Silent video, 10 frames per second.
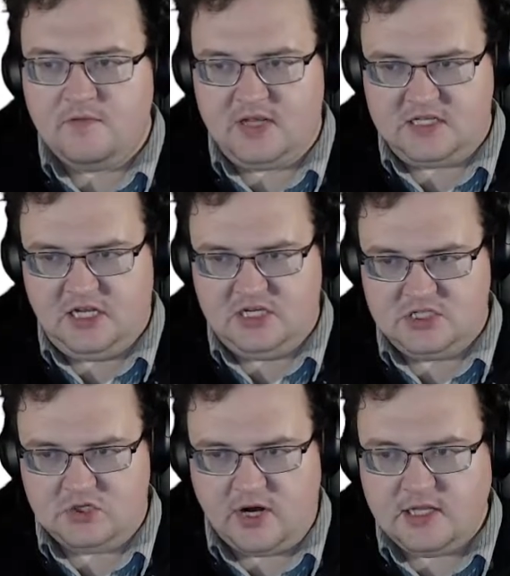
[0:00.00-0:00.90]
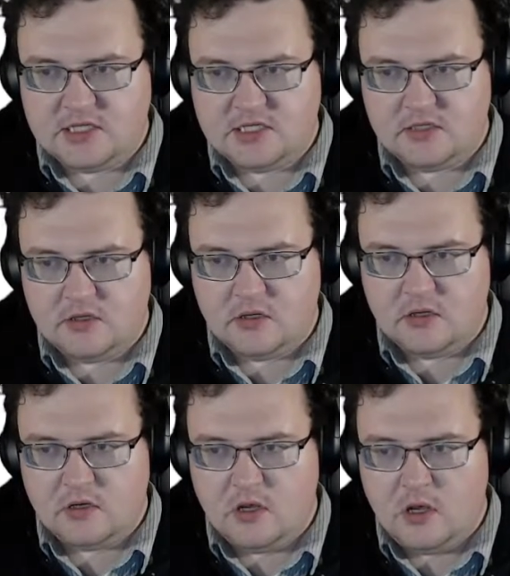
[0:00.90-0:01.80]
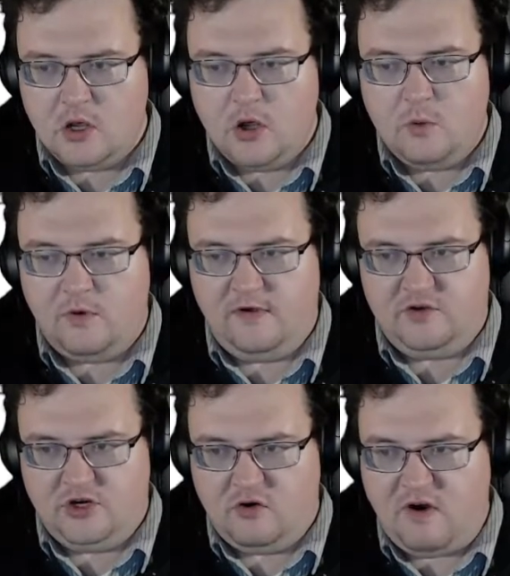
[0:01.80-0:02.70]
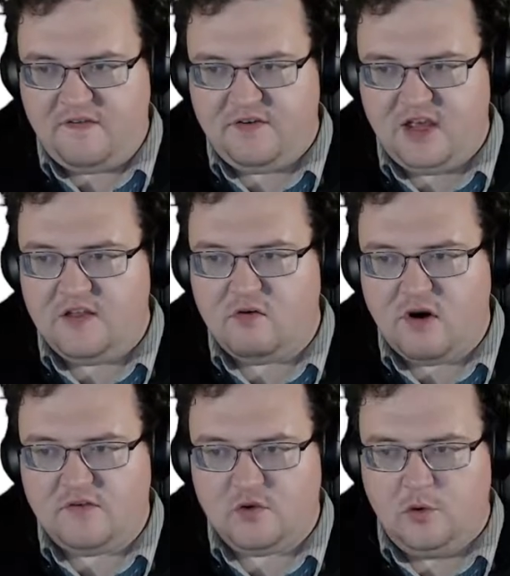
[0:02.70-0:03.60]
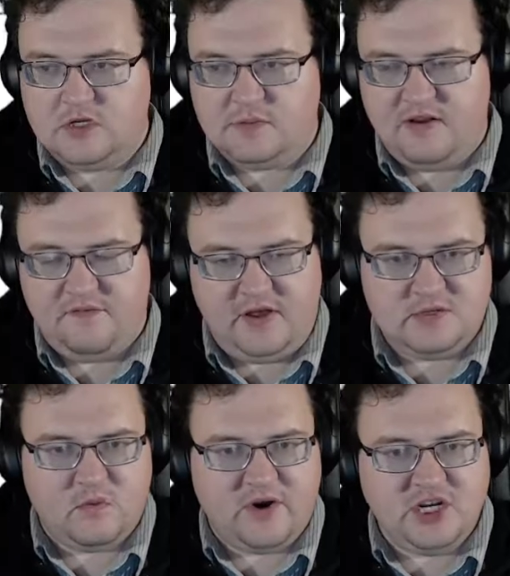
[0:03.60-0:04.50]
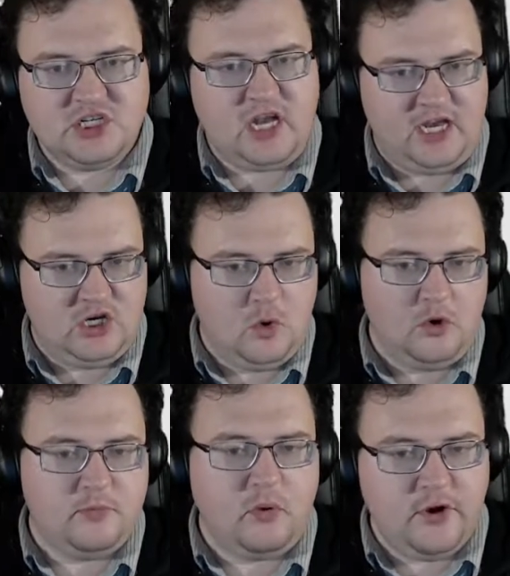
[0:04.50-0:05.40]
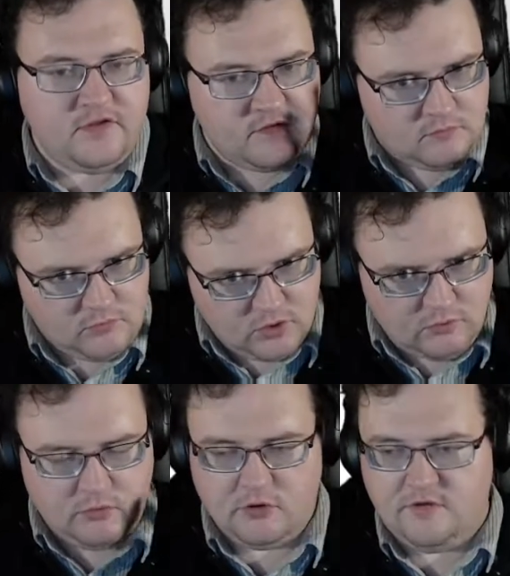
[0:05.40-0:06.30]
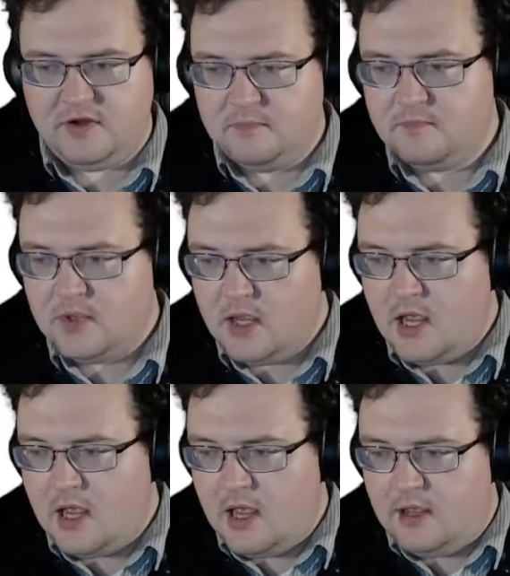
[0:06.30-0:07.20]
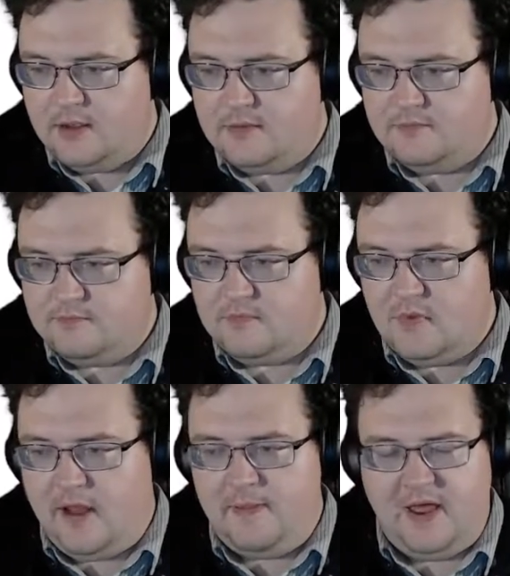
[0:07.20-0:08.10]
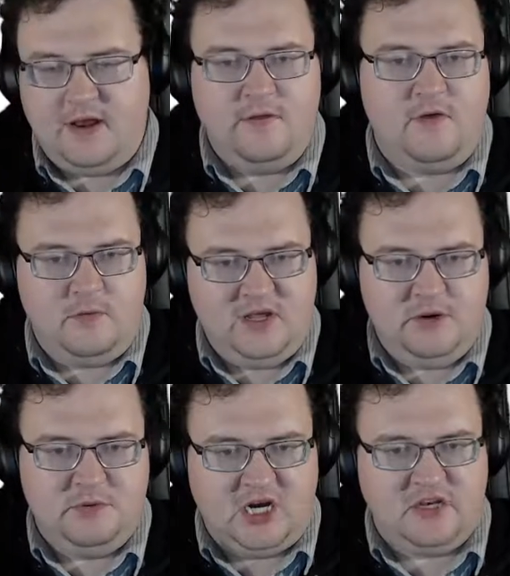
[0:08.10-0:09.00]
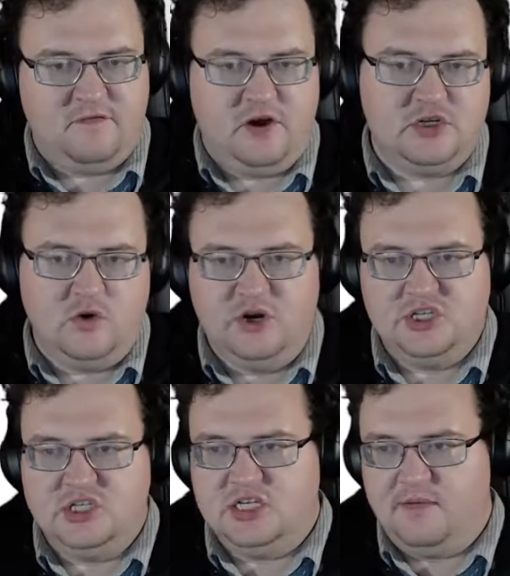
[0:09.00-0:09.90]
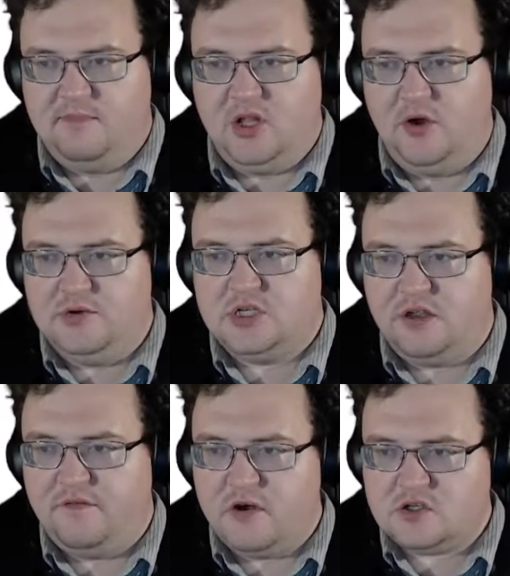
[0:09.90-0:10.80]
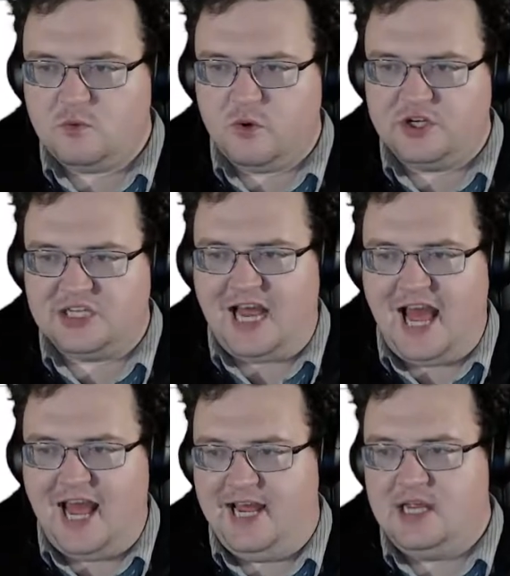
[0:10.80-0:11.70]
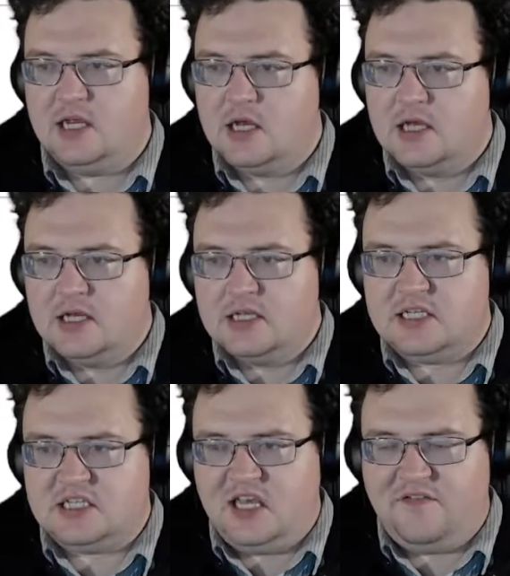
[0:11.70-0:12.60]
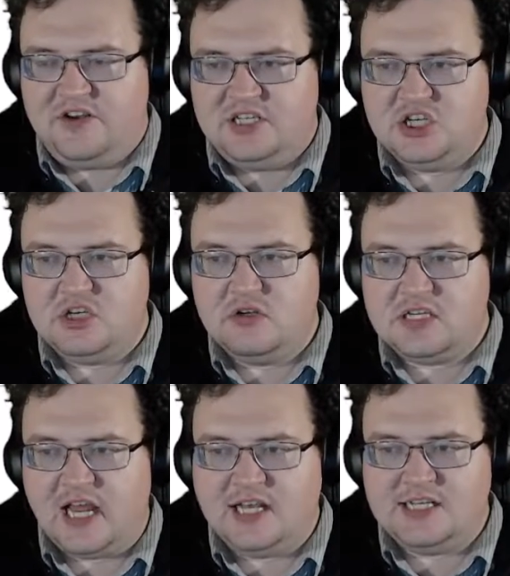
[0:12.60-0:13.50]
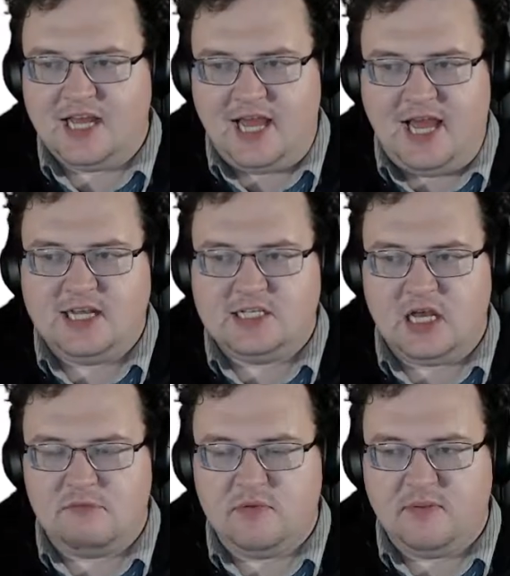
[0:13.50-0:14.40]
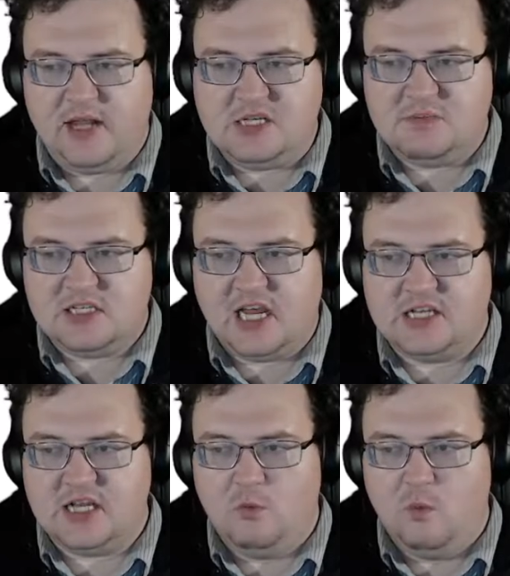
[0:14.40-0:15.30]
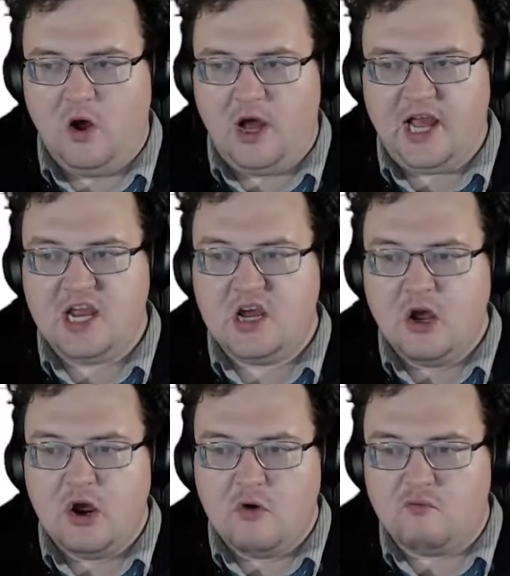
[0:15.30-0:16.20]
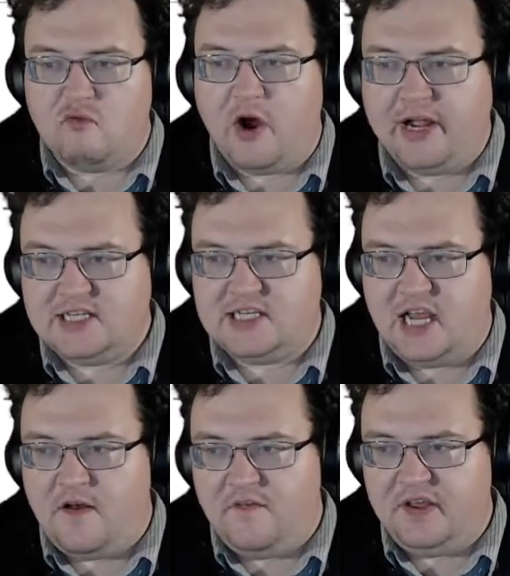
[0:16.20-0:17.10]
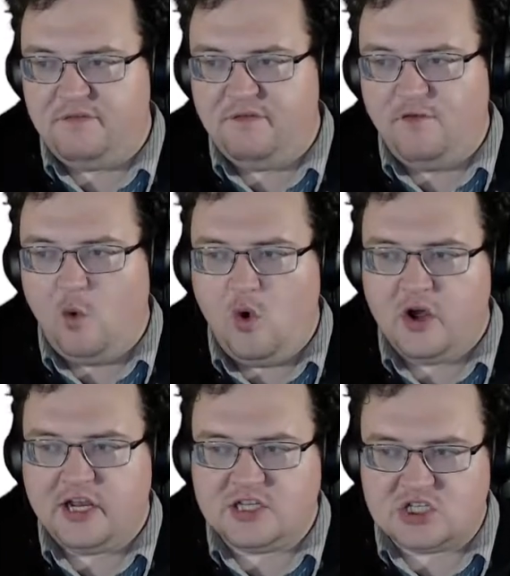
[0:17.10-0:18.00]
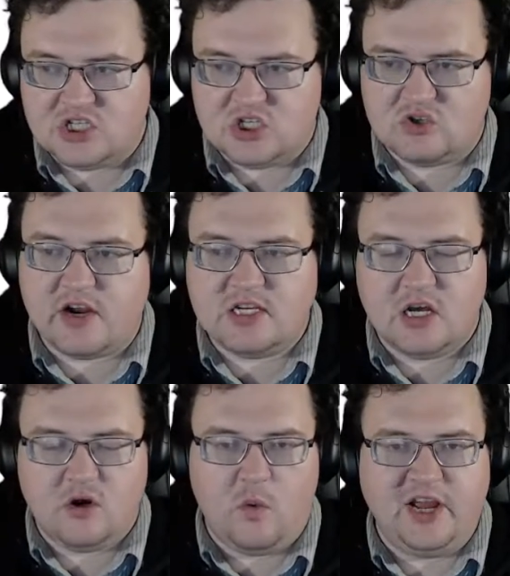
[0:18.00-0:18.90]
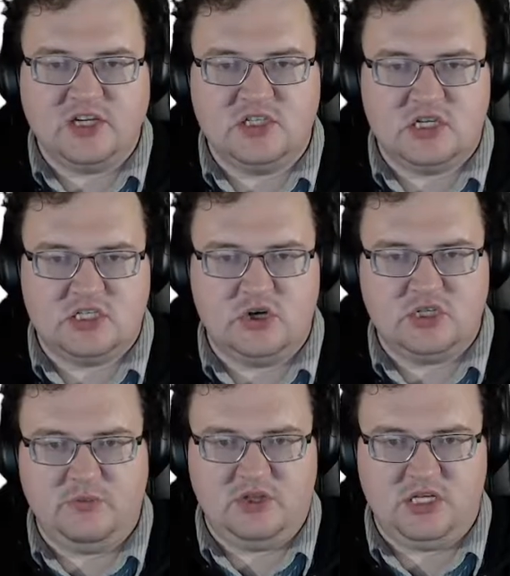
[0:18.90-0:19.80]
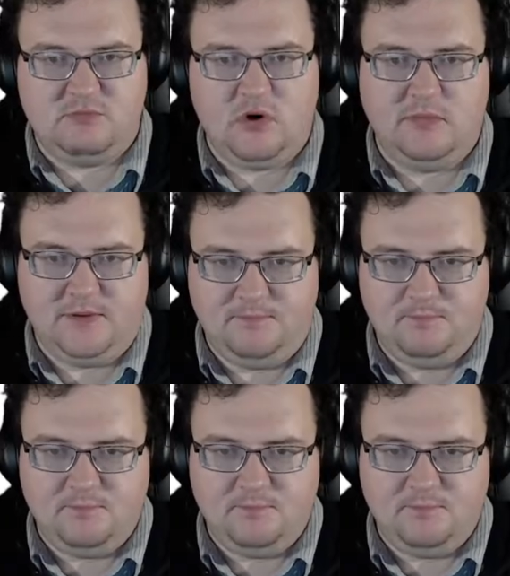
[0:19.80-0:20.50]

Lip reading: These are the constraints. We've got a graph here. The graph talks about feasible region and corner points. Groovy. And then there'll be an objective function question down below. So the first question A says, if additional tanks are X and replacement tanks are Y, write down the 4 constraint equations associated with this problem.